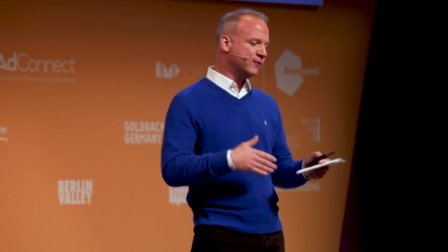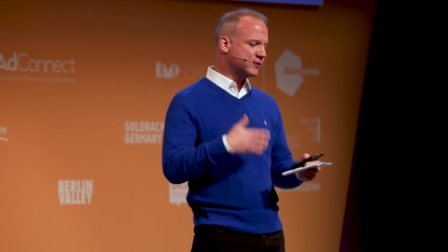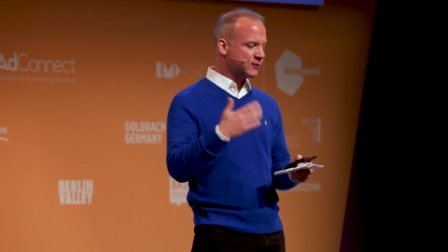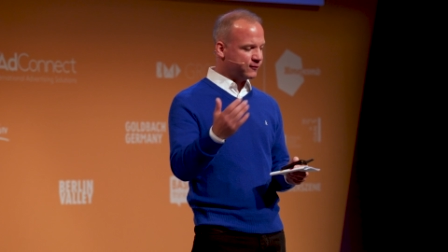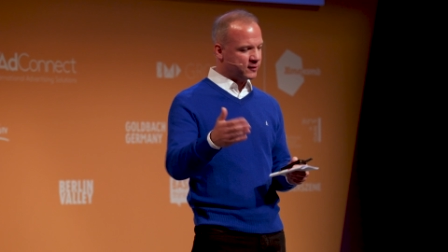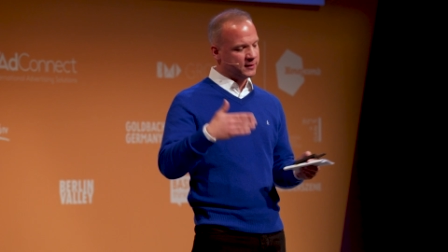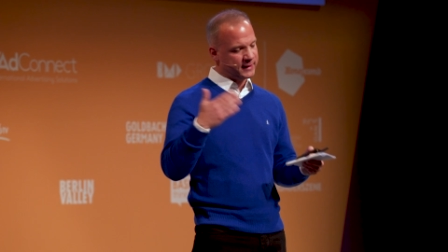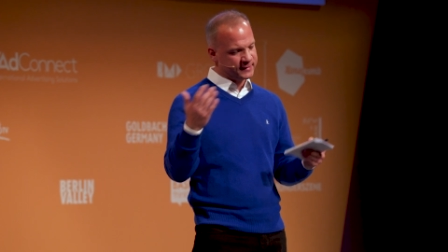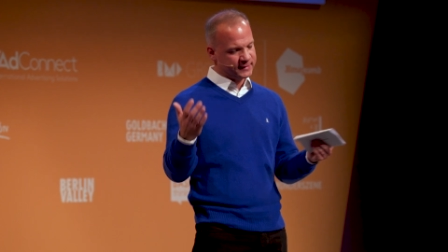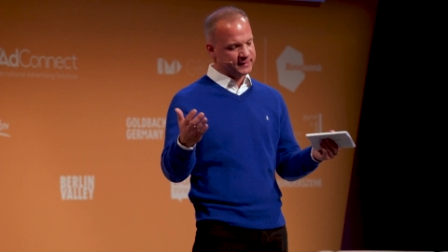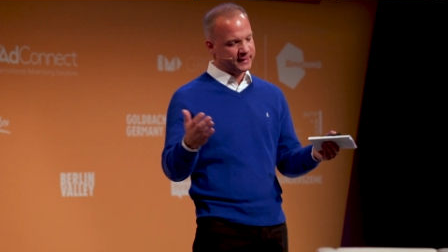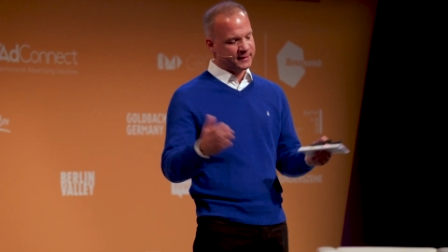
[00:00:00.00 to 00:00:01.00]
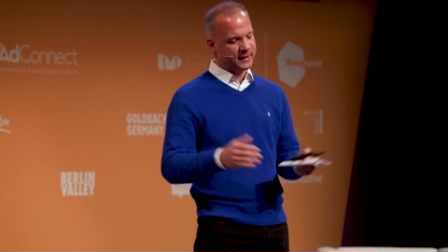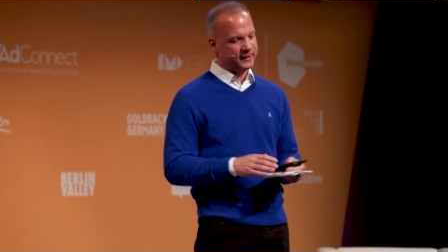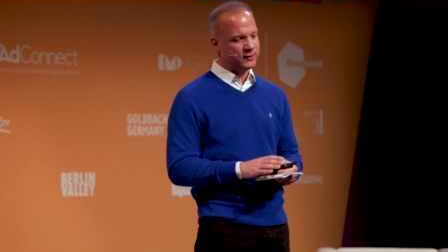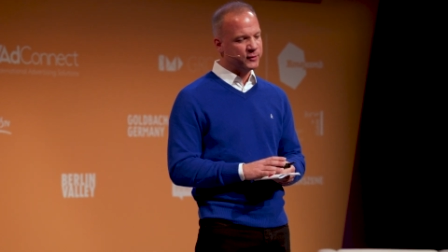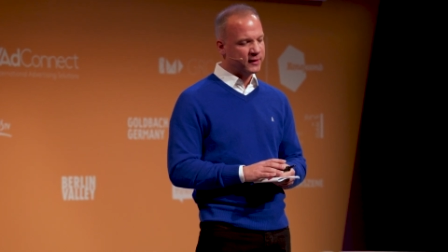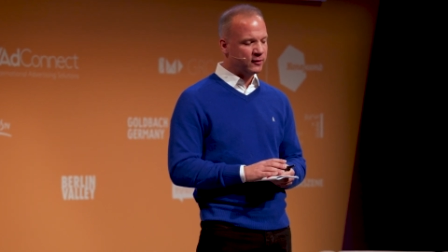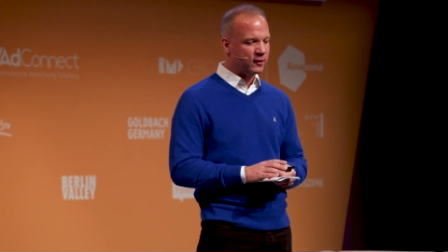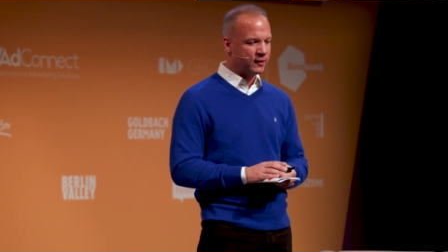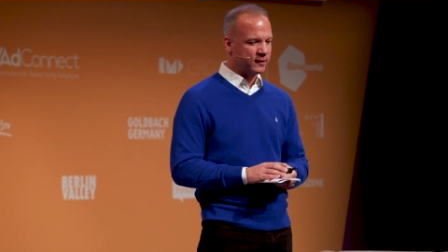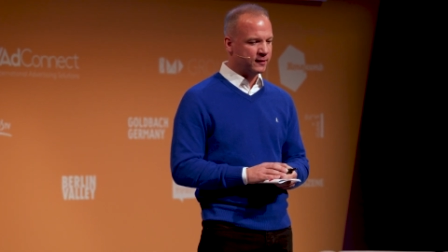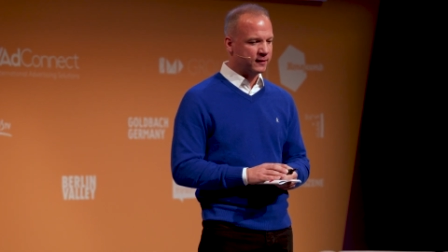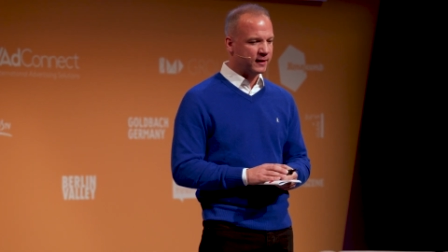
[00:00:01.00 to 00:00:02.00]
First of all, as I said, like you can
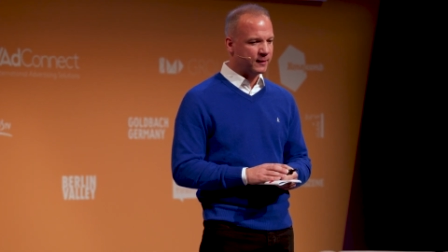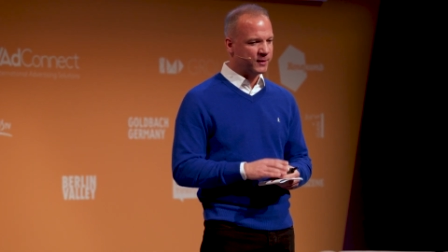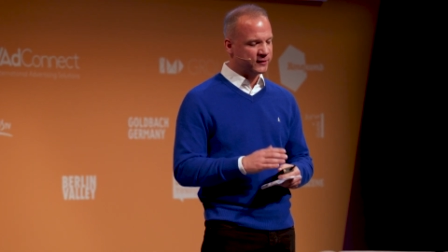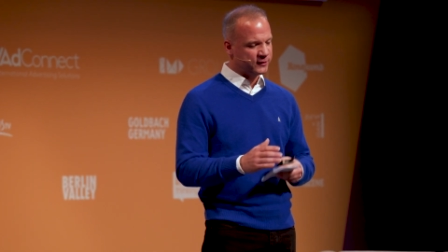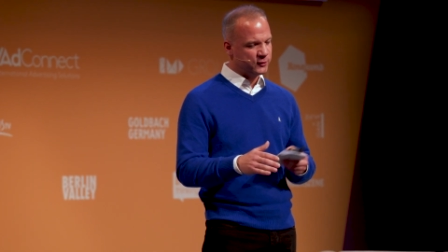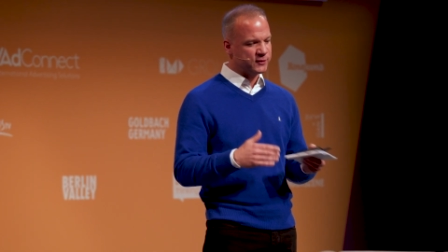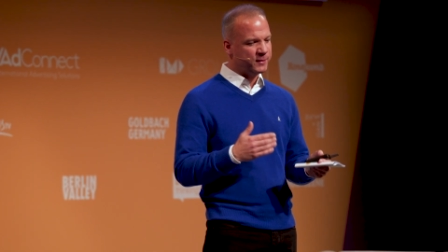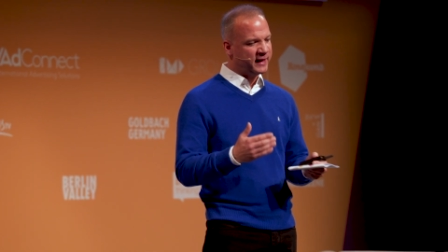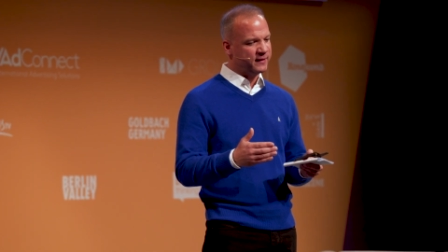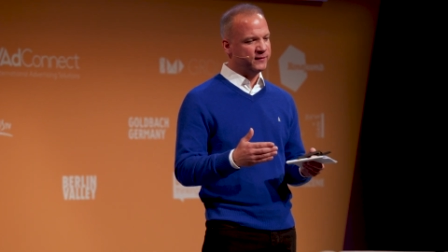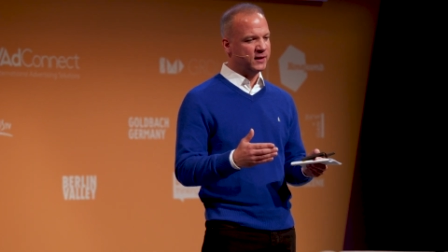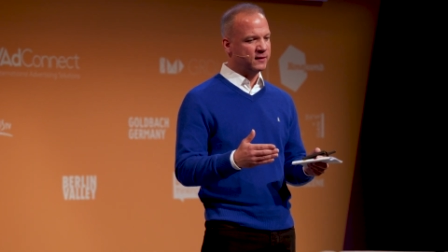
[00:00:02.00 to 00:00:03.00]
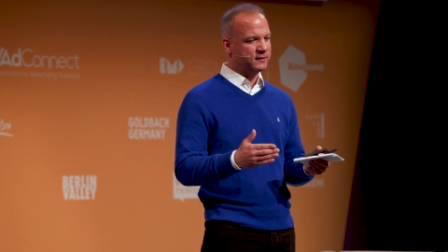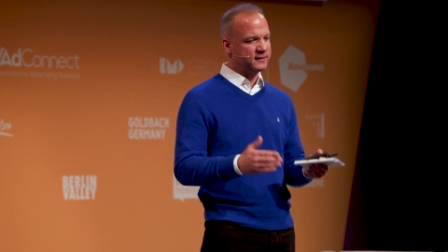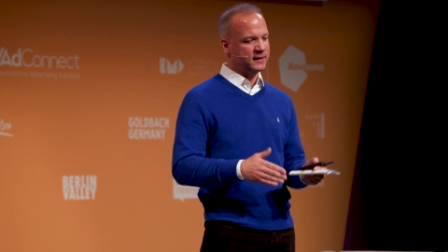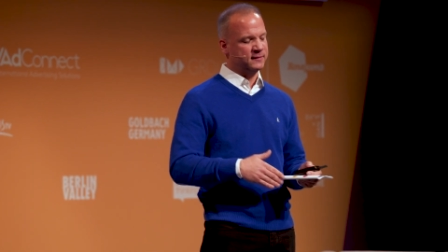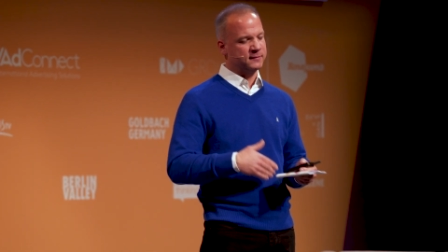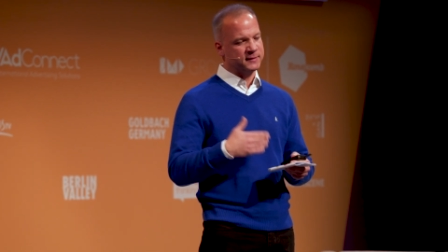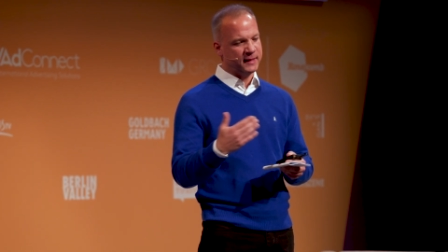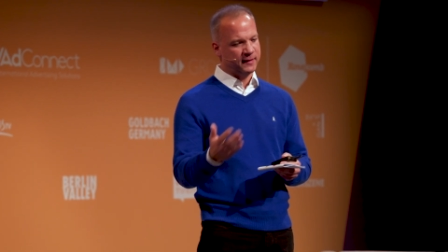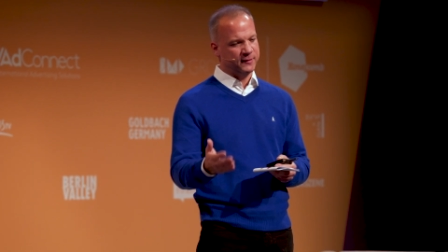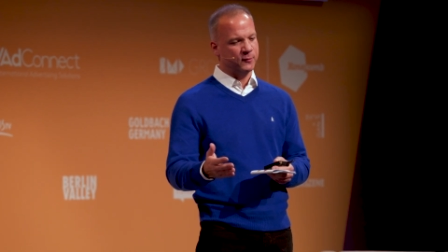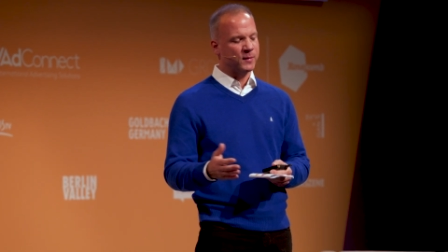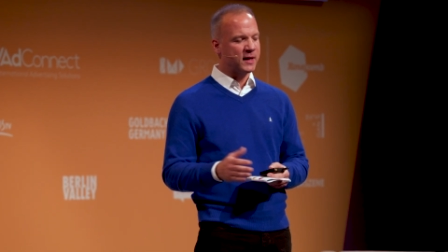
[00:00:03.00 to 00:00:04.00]
learn about the user behavior and then
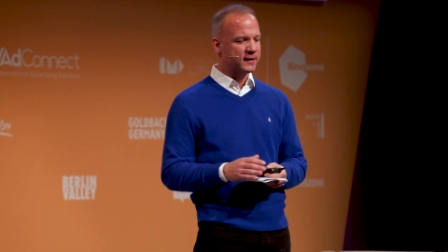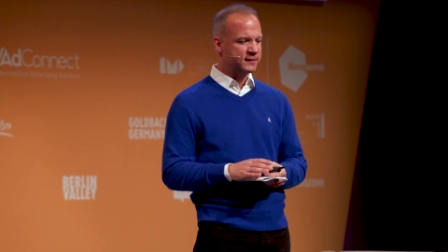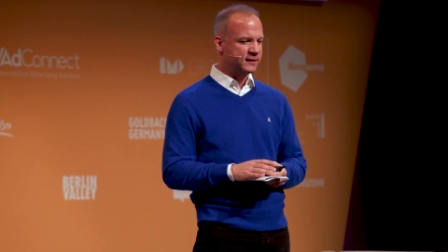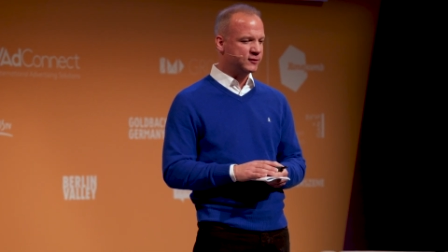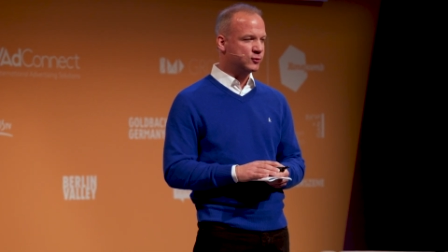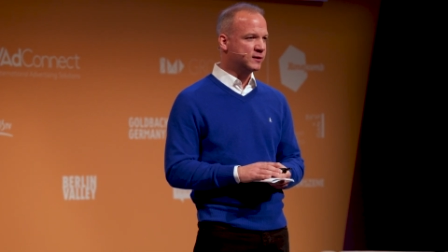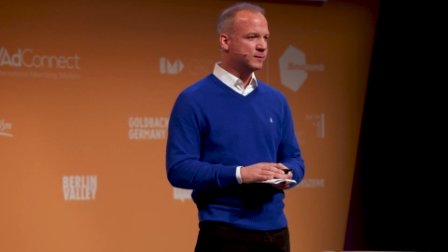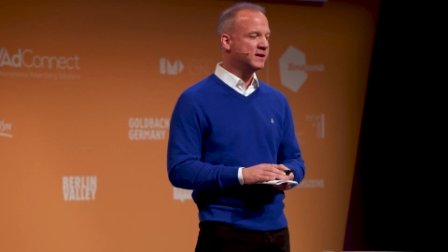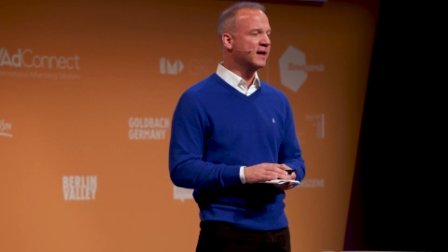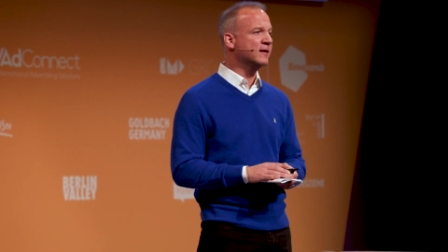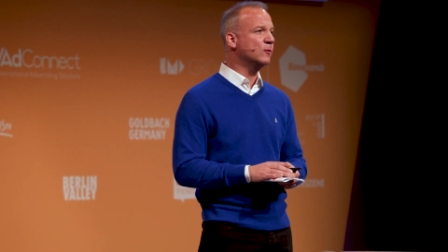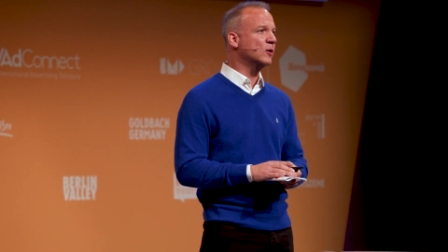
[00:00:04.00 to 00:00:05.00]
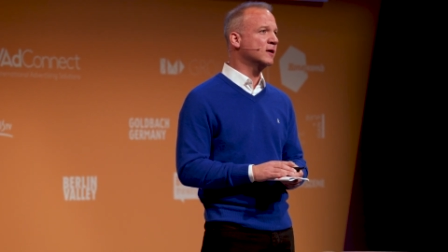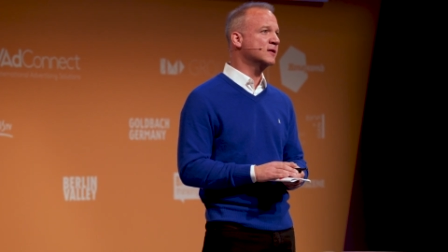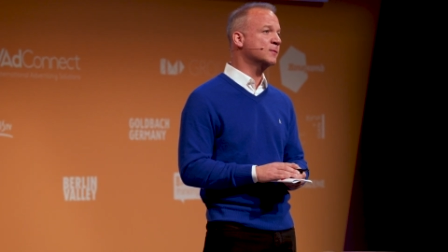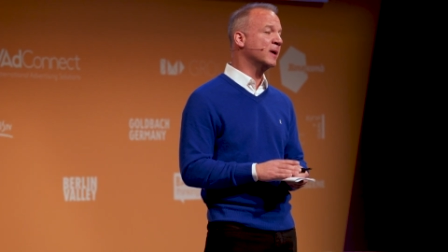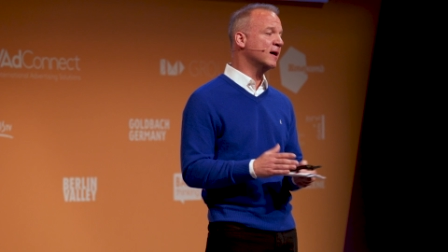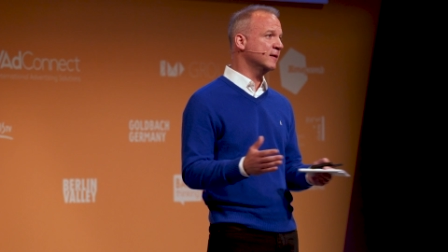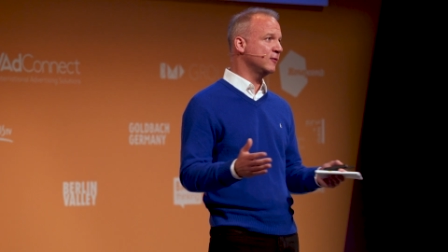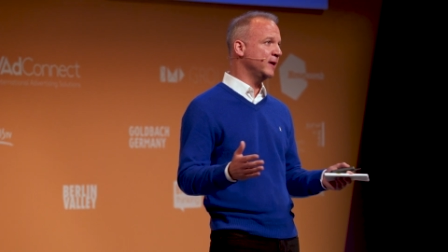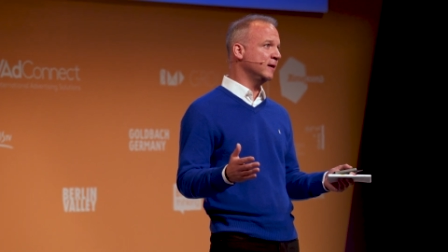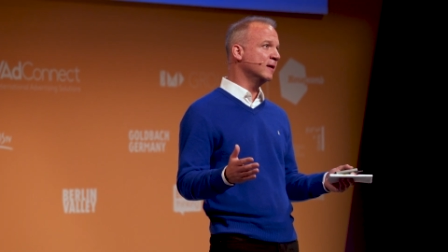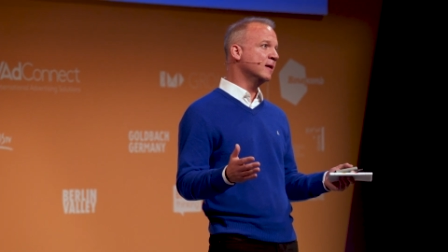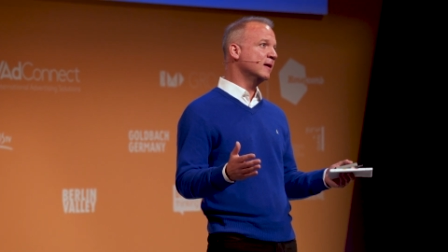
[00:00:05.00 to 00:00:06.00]
tailor your marketing to it. The other one is partnering.